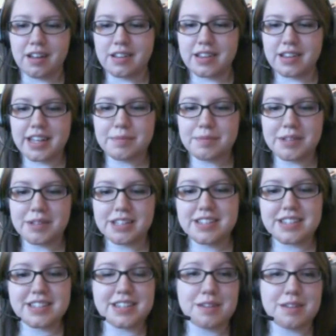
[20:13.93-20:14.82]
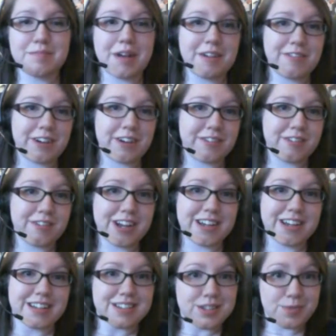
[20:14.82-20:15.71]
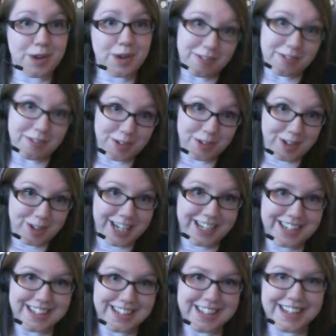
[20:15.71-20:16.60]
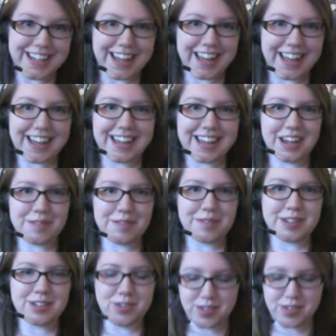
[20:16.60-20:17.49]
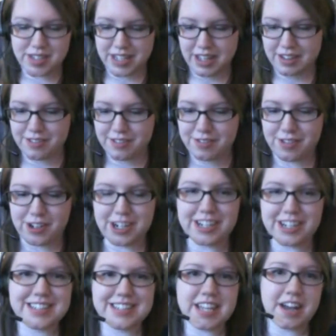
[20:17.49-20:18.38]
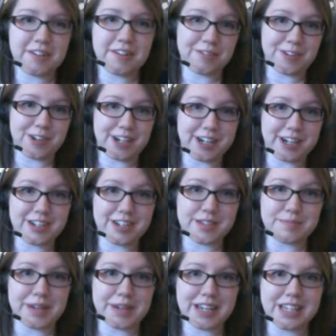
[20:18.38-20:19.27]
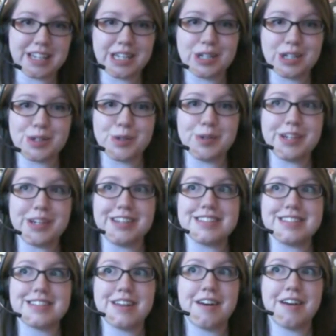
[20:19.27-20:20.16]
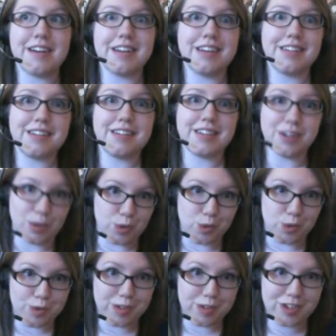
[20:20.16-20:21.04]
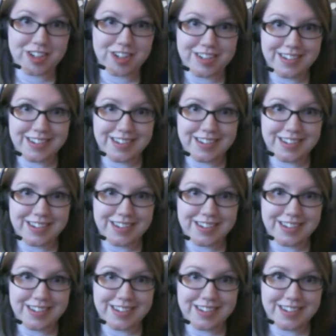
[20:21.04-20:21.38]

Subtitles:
Like Melissa said, my favorite is Ravelry, and I've been using it for several years. My queue is huge,